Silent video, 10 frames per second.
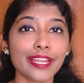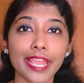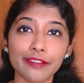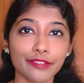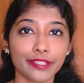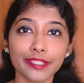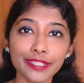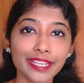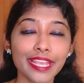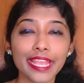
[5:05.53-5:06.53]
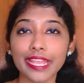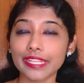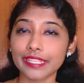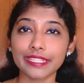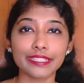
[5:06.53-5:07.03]
I have written,
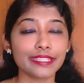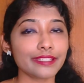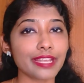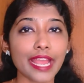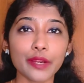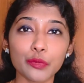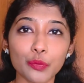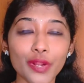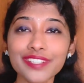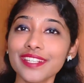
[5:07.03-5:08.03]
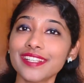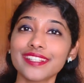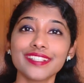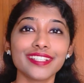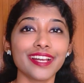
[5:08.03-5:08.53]
I don't want
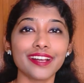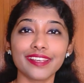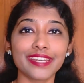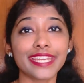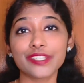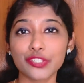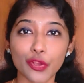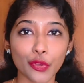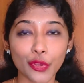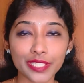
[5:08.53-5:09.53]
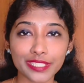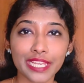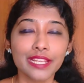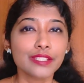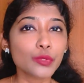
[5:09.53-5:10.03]
radiation
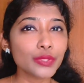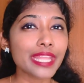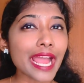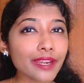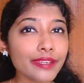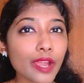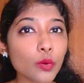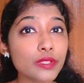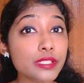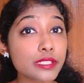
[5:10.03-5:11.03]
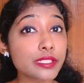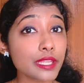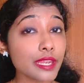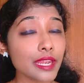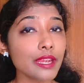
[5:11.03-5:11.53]
oncology. So that doubt
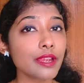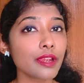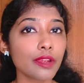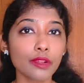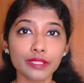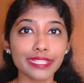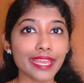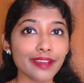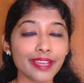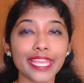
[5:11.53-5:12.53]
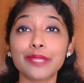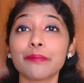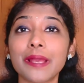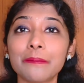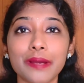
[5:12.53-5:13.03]
still there in
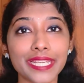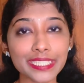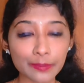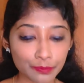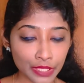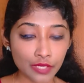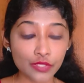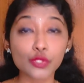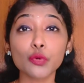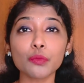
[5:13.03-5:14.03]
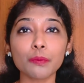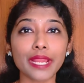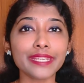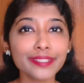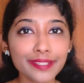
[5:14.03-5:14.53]
my mind. So
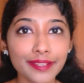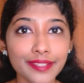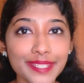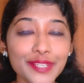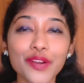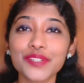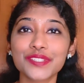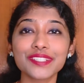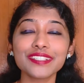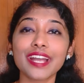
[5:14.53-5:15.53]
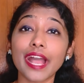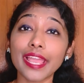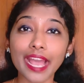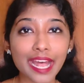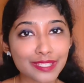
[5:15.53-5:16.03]
my dear curly doctor, I
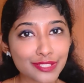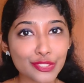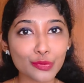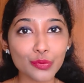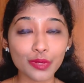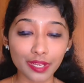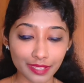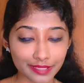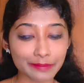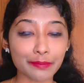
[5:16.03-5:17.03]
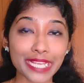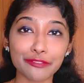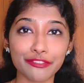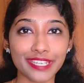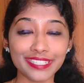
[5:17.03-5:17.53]
asked to my
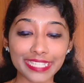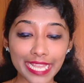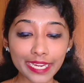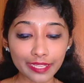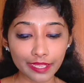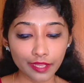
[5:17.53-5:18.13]
friend that,